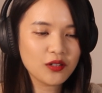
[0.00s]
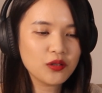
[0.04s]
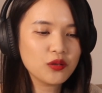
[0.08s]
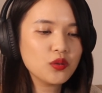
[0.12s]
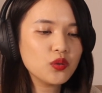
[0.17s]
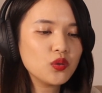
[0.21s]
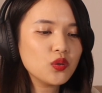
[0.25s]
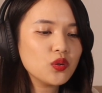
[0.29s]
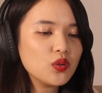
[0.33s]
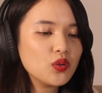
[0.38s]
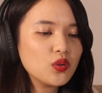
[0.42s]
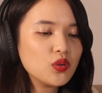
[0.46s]

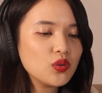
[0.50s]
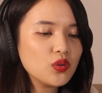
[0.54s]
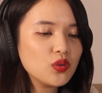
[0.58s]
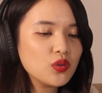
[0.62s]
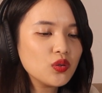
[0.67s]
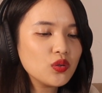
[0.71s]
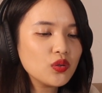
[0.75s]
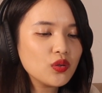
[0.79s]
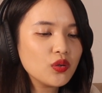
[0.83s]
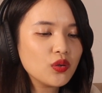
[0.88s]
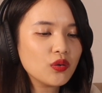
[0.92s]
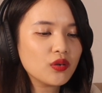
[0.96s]

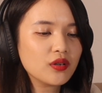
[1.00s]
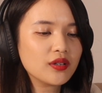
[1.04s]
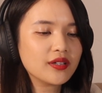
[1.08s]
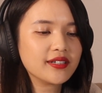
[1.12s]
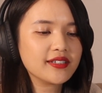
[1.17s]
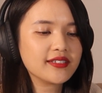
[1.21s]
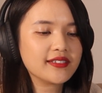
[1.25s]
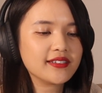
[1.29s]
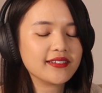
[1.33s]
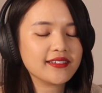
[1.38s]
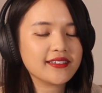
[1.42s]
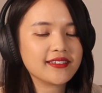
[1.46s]
ooh,
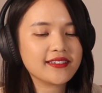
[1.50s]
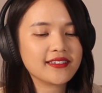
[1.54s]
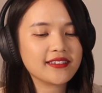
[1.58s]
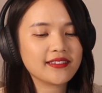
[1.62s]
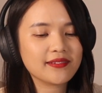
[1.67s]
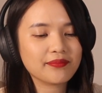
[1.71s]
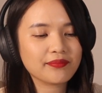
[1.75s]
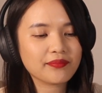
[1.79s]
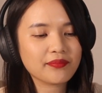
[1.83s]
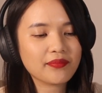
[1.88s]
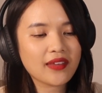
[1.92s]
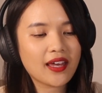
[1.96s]

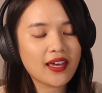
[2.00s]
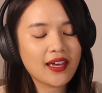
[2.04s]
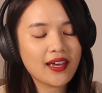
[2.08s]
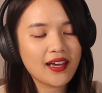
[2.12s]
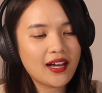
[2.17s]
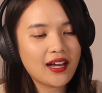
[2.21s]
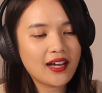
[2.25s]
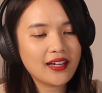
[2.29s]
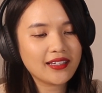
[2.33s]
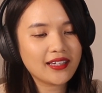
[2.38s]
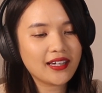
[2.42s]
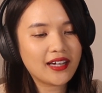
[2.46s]
horses.
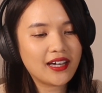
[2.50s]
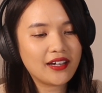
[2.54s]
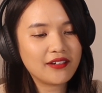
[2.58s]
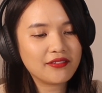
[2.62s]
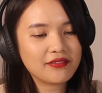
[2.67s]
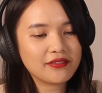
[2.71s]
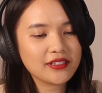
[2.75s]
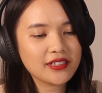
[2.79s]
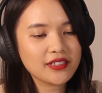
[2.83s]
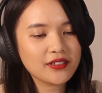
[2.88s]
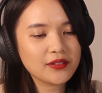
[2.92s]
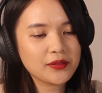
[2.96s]
Yeah,
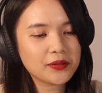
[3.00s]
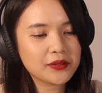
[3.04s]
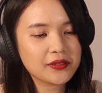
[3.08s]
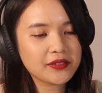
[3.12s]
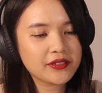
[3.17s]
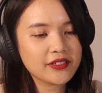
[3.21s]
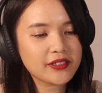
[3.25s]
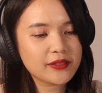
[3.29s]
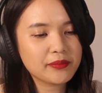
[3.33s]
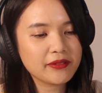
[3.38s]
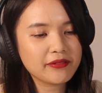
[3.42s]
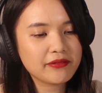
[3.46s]
I've ridden
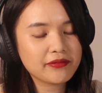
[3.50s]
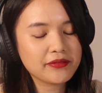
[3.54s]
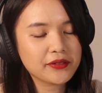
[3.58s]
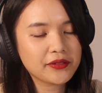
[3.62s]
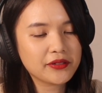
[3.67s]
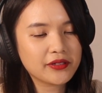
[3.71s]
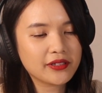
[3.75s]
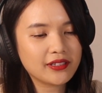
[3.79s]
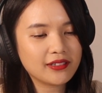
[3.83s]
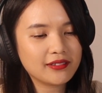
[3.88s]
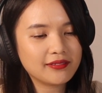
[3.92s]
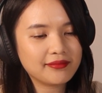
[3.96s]
horses
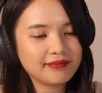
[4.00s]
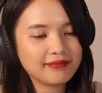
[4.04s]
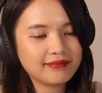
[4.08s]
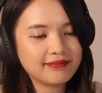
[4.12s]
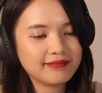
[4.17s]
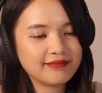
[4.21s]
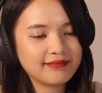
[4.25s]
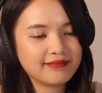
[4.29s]
before